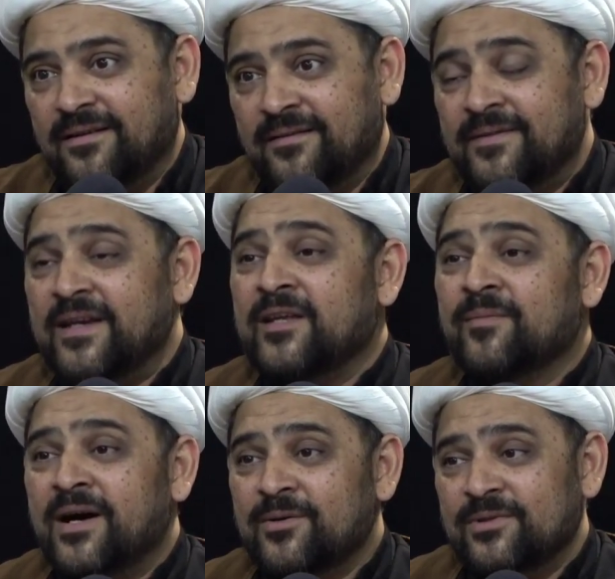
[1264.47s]
The
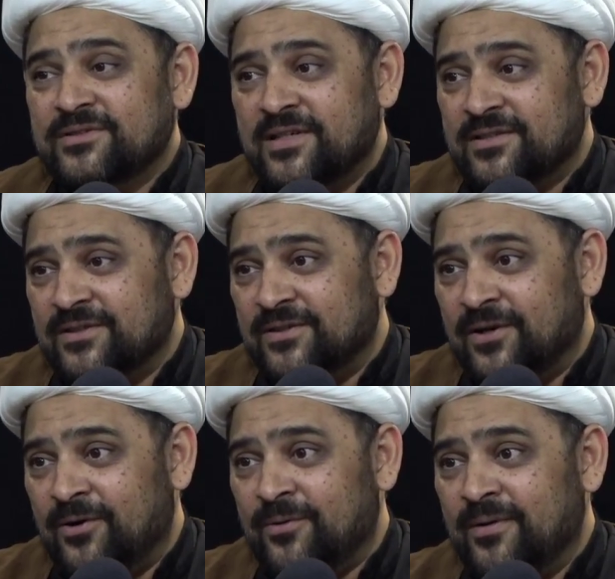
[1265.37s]
iman will start to
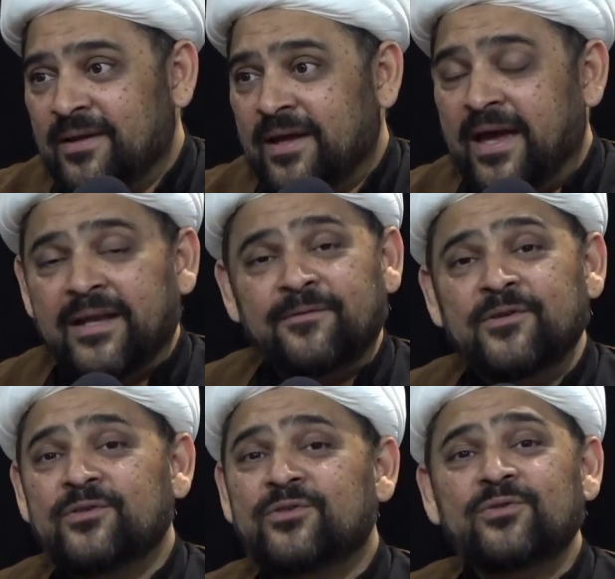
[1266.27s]
grow. And if
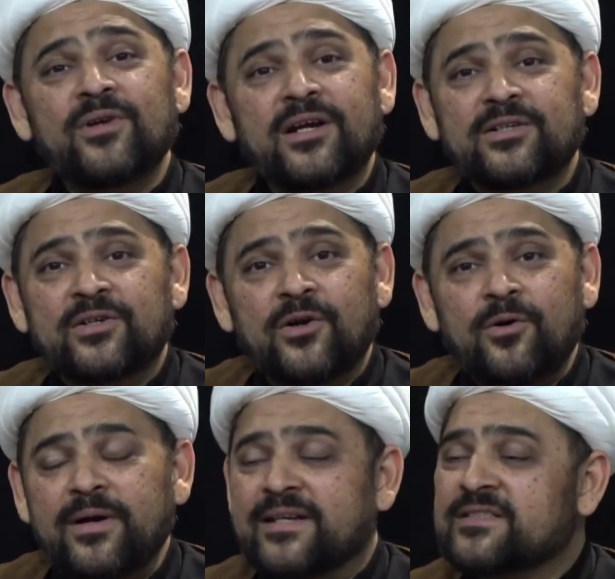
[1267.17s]
you do not
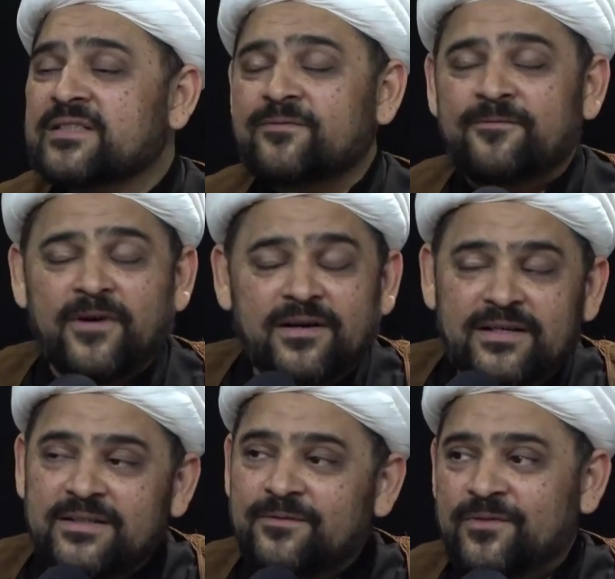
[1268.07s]
grow, it's very
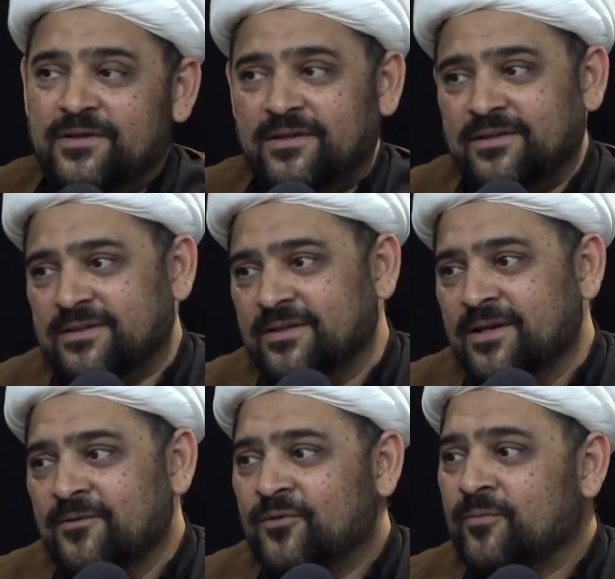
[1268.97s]
difficult
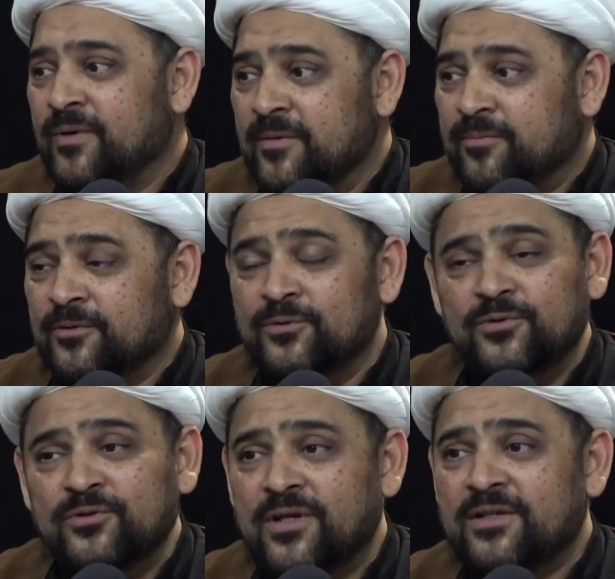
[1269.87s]
for people who
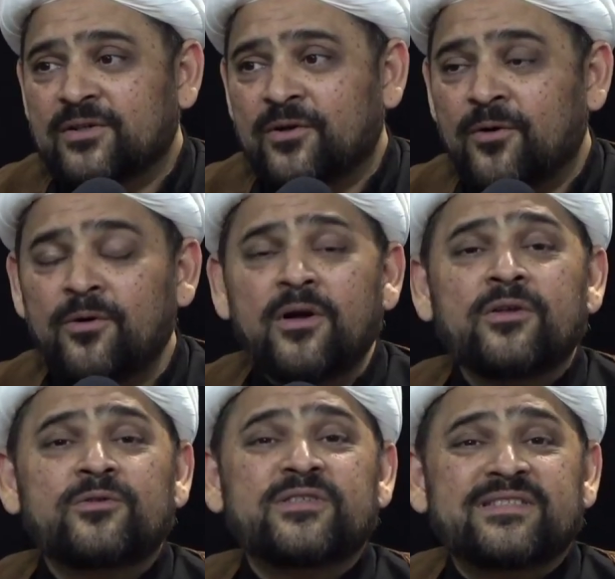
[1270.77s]
do not grow
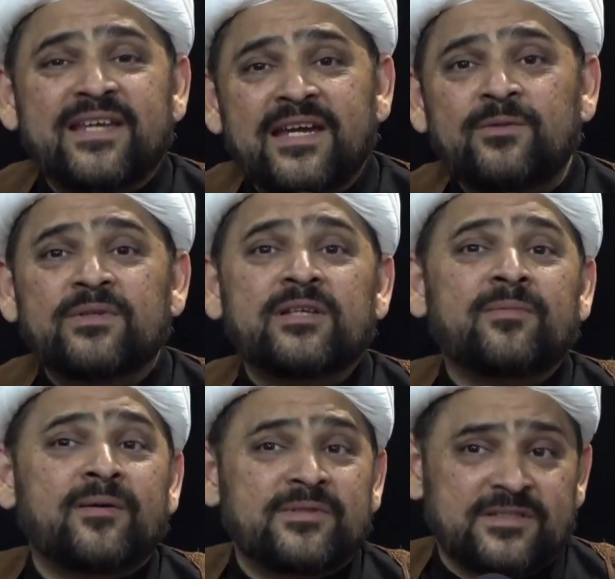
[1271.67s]
to stand with
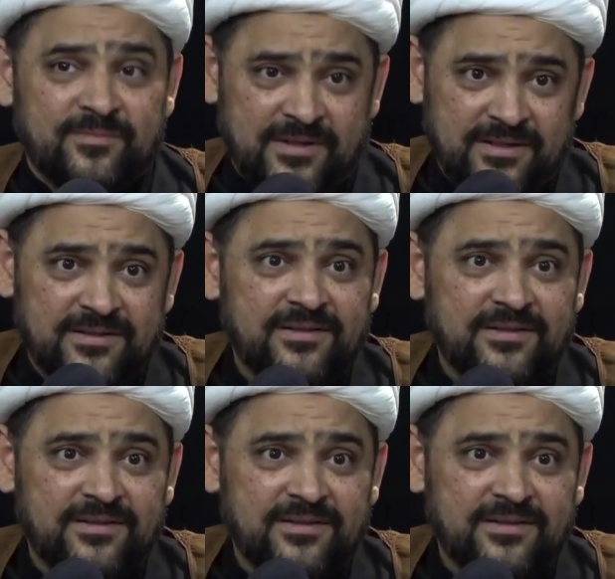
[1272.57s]
Imam Zaman.